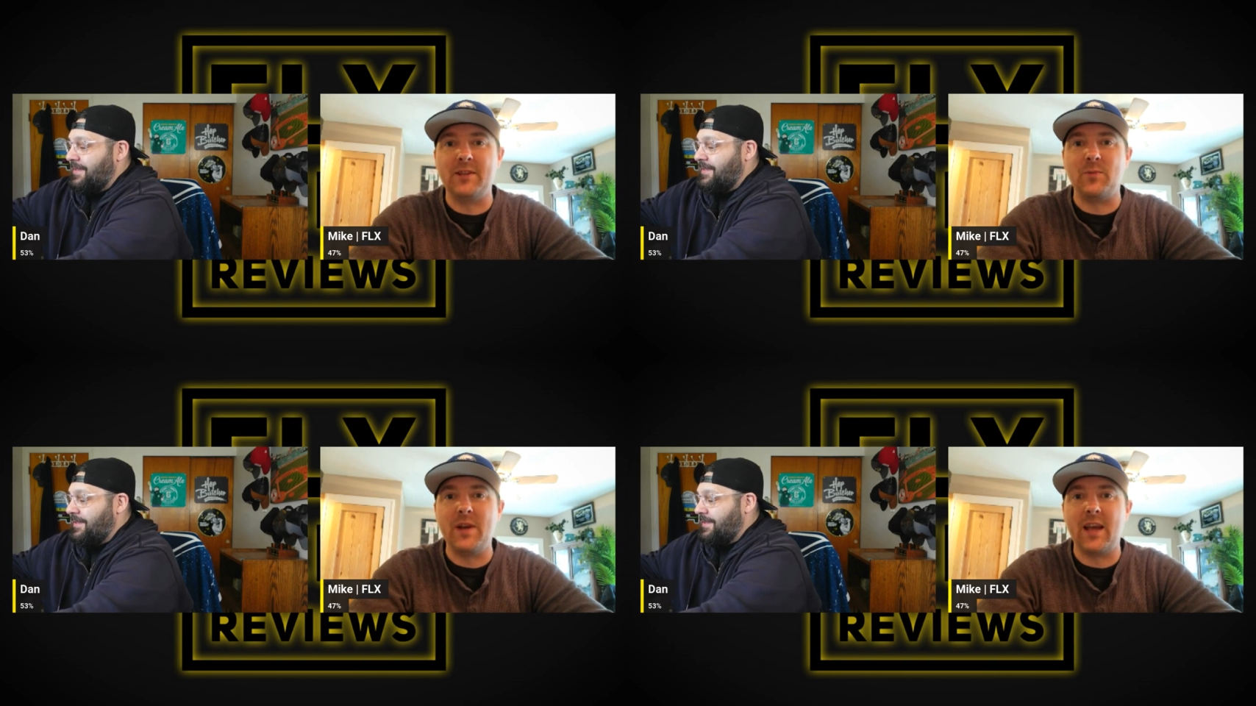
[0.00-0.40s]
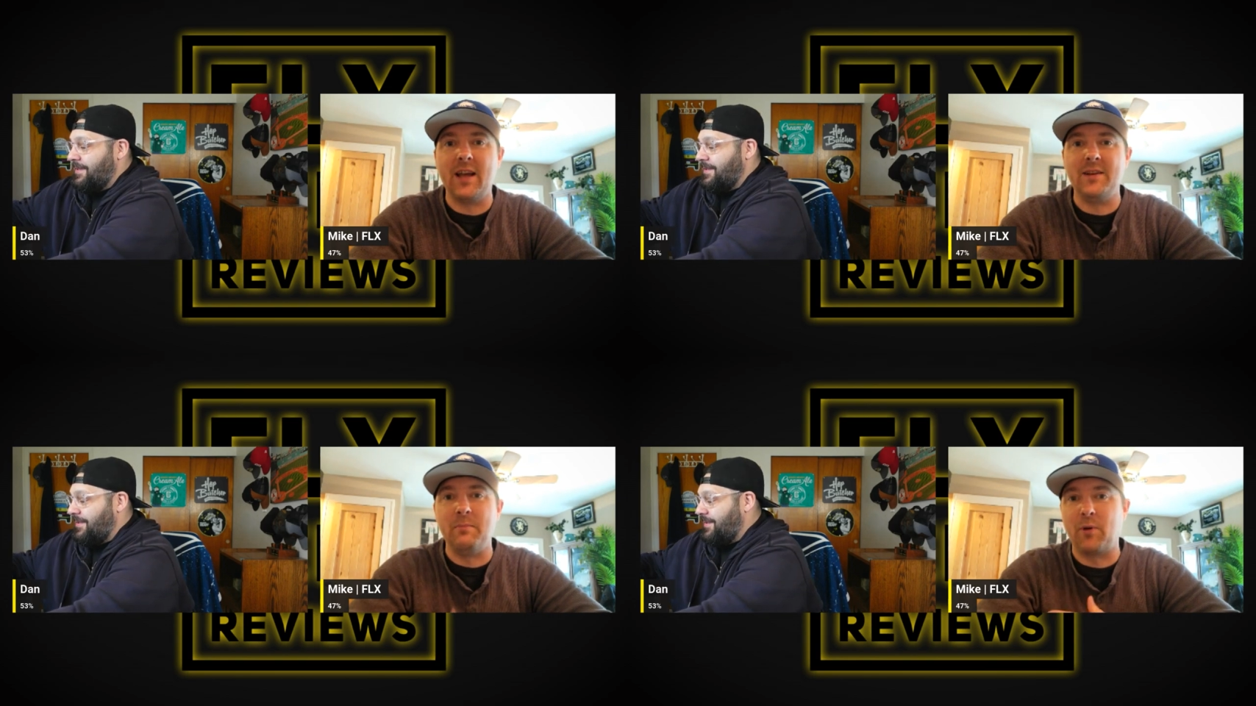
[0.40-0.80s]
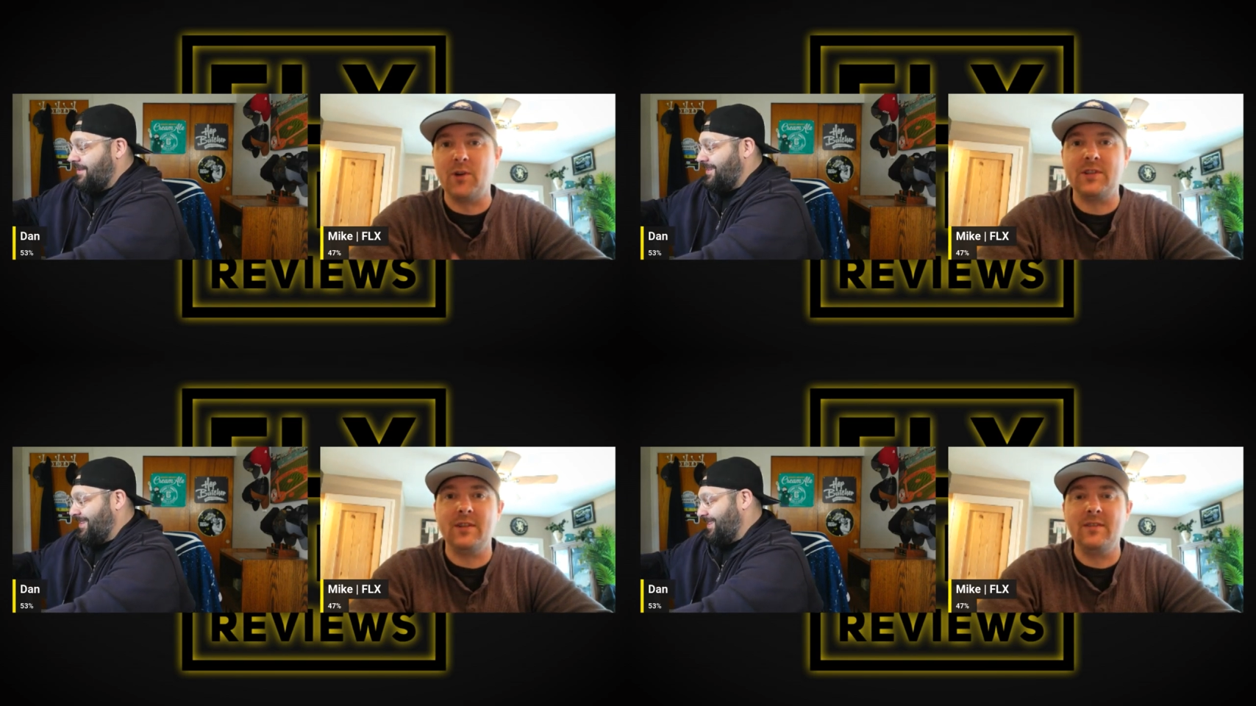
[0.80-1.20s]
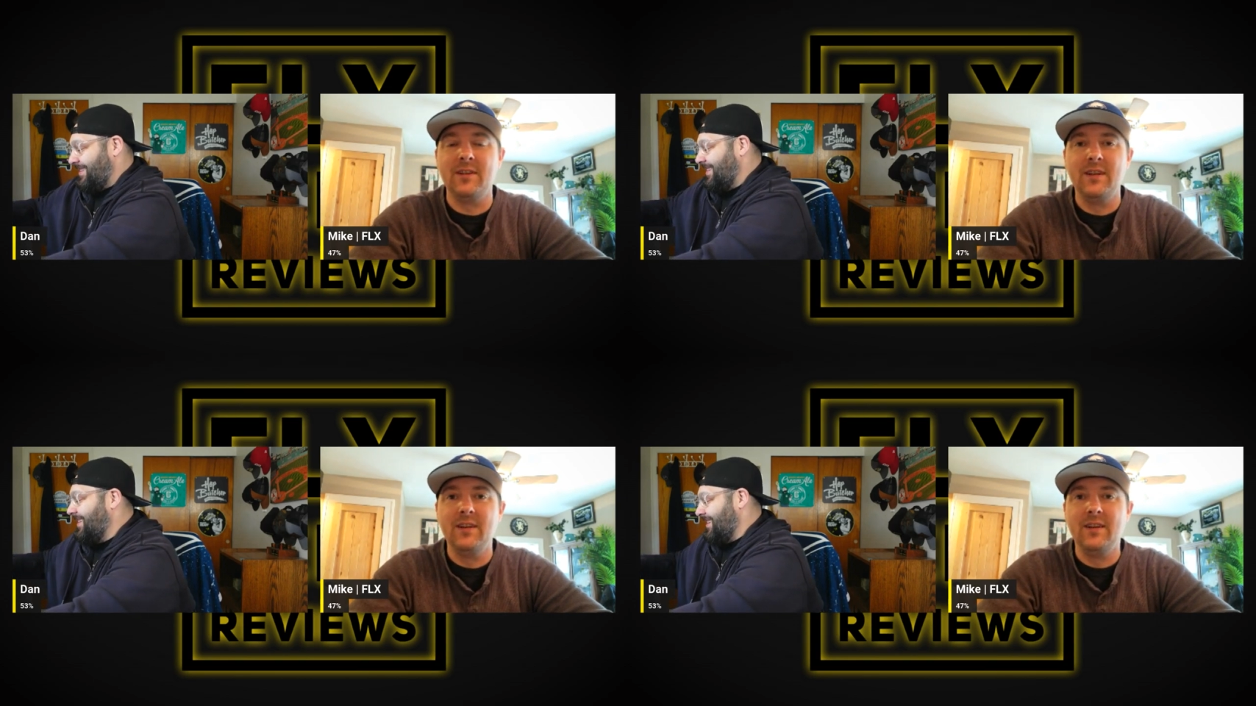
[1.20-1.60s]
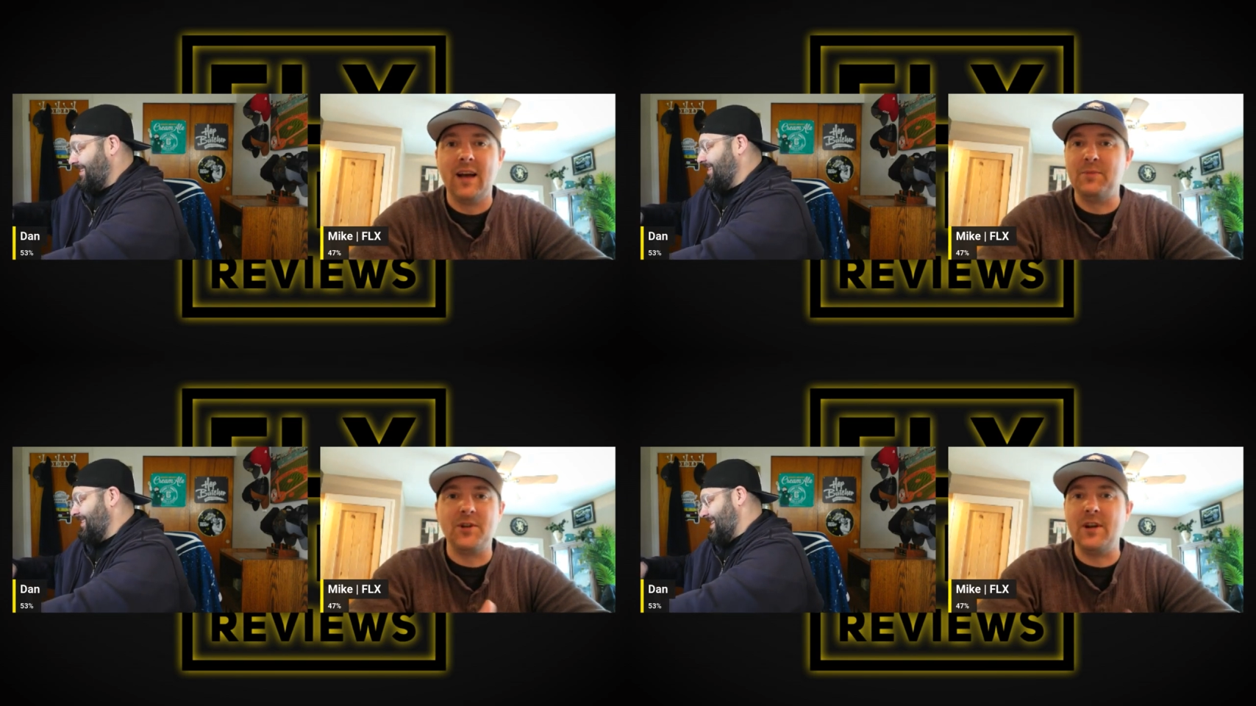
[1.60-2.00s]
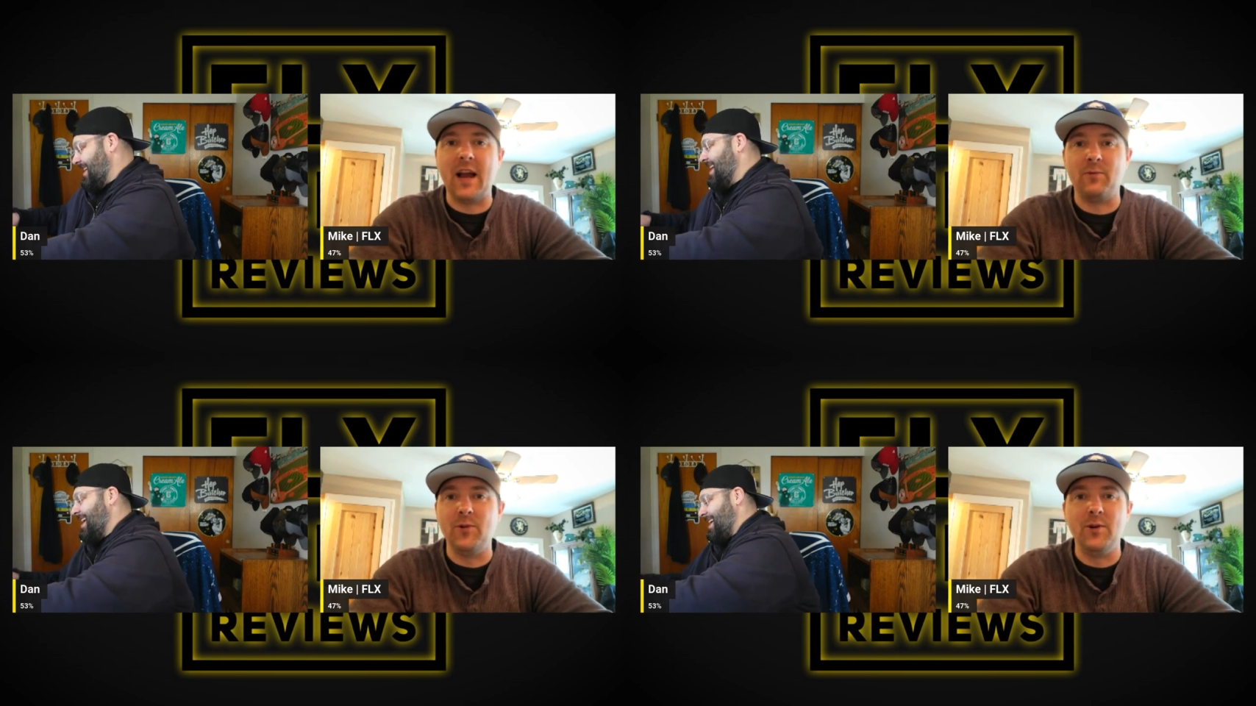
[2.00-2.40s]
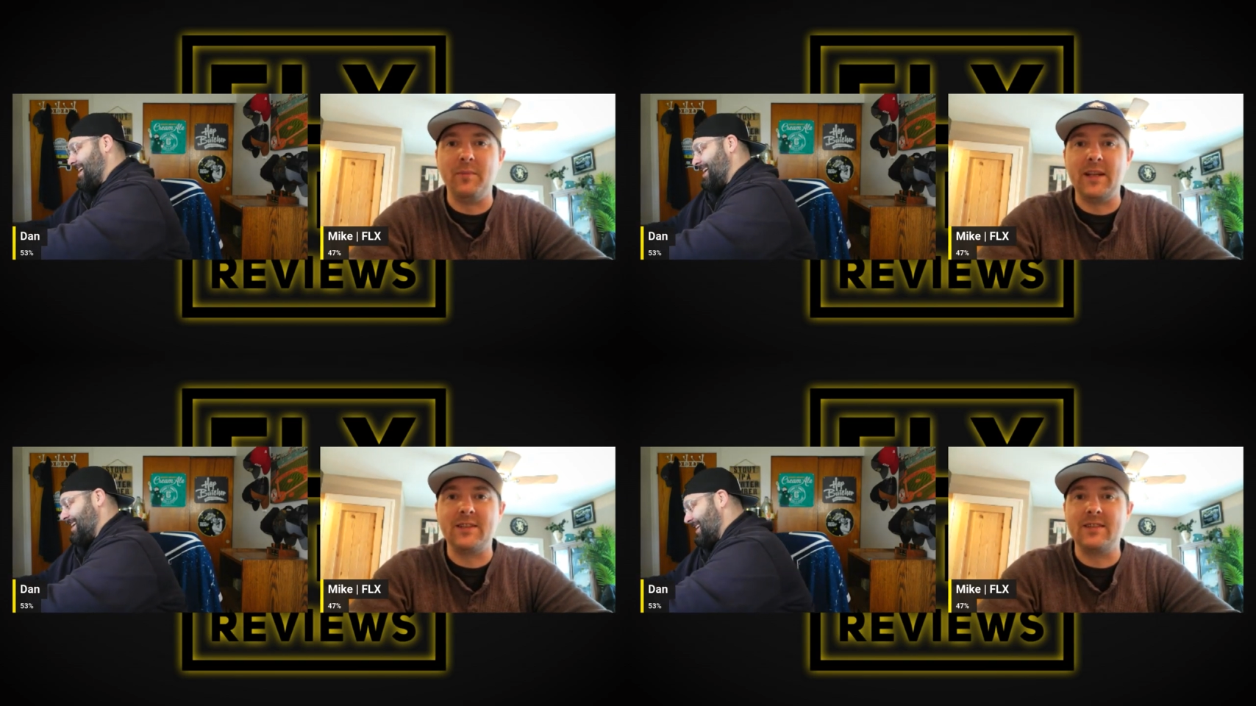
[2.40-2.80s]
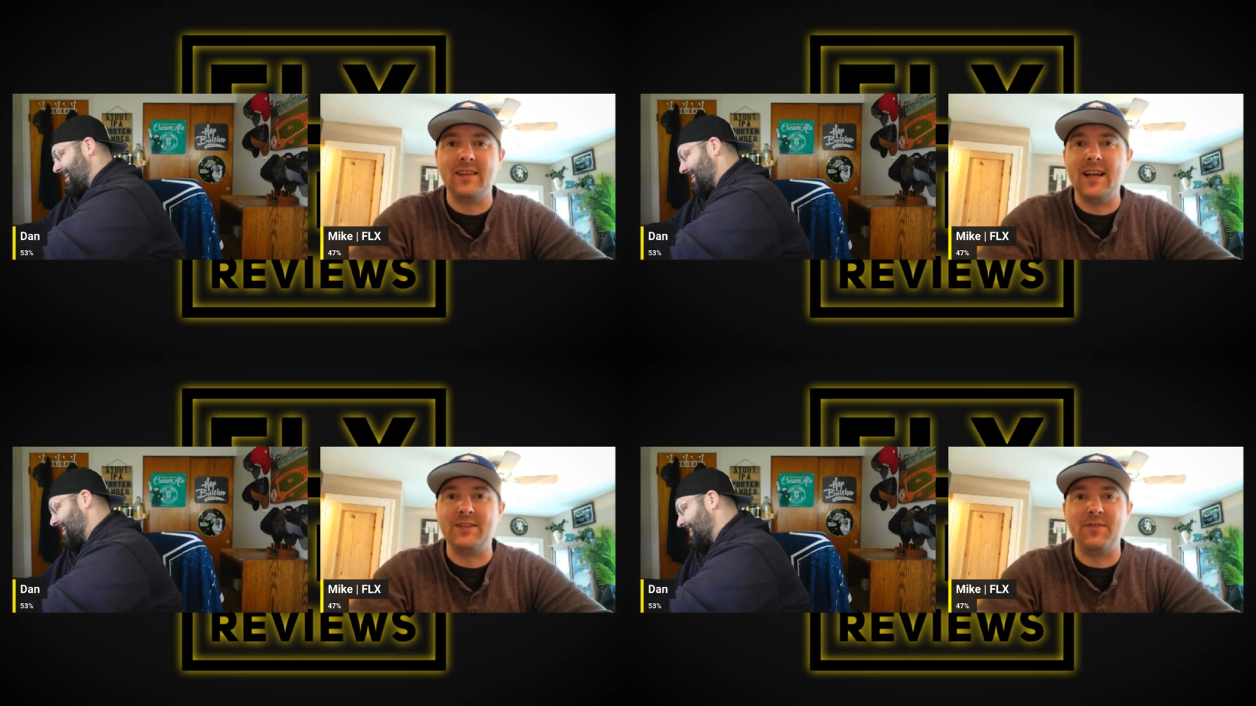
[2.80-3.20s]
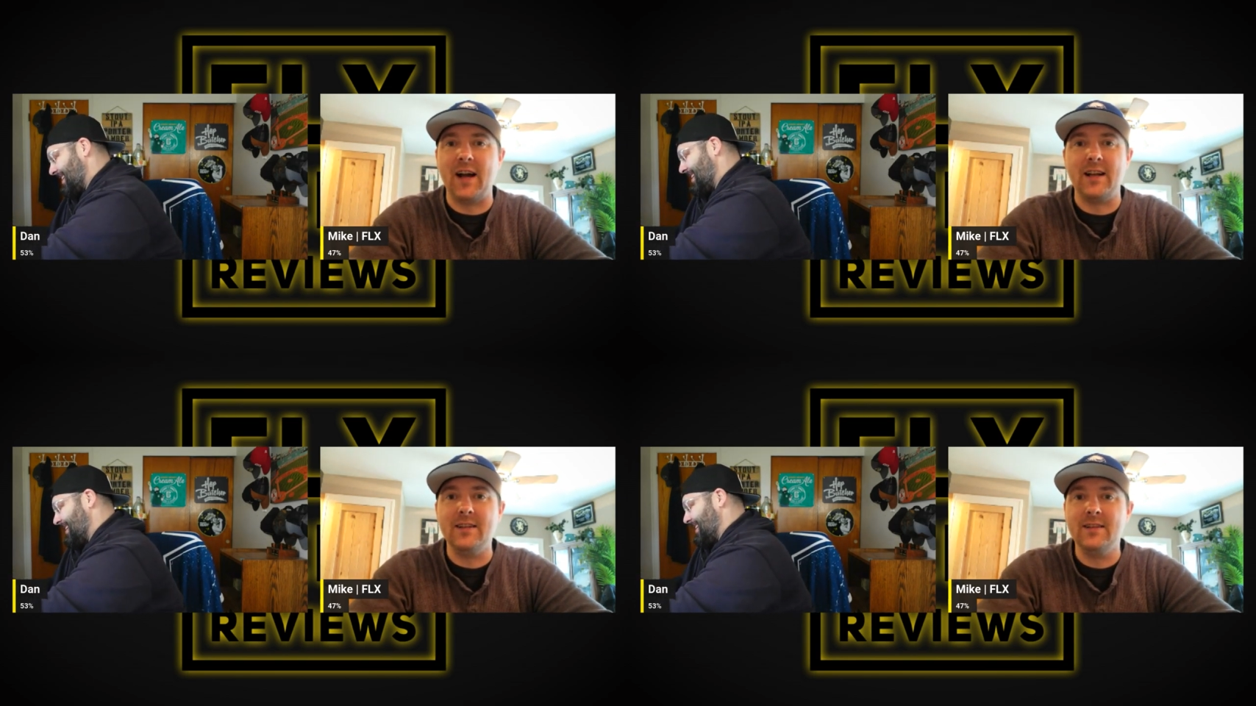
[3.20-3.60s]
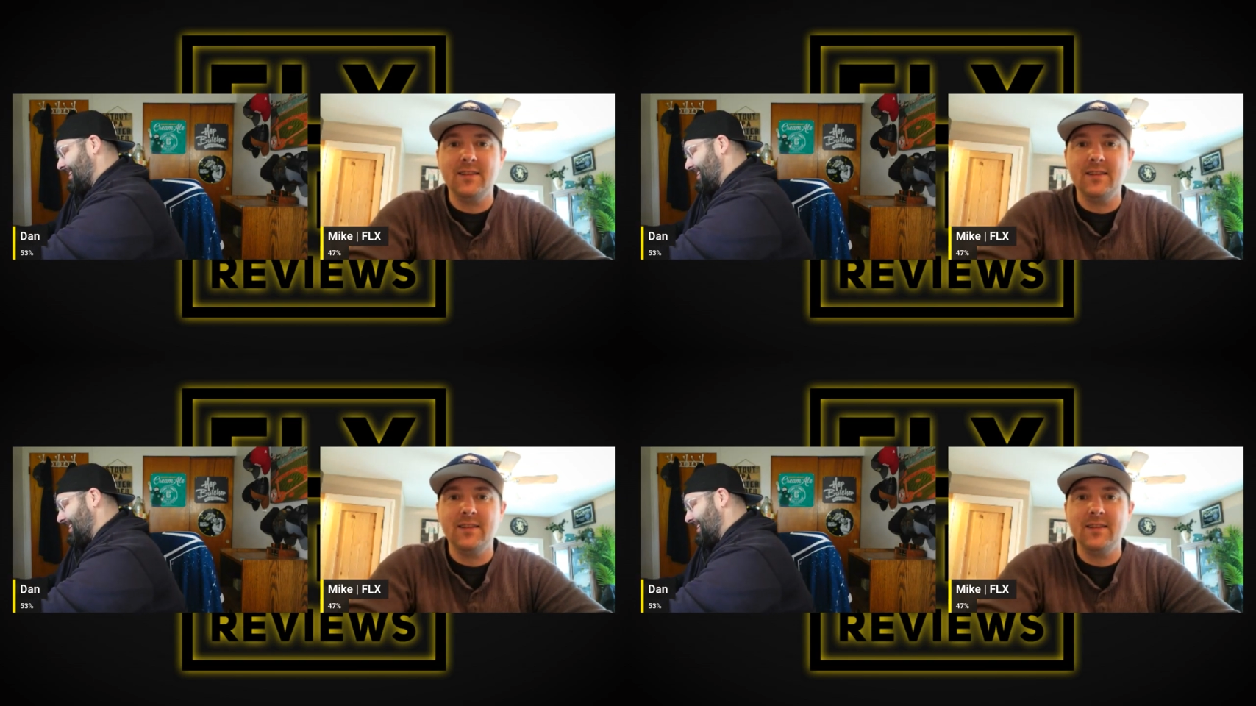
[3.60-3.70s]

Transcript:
Speaker 1: this weekend in person, I'm sure you got room. That's that's fine.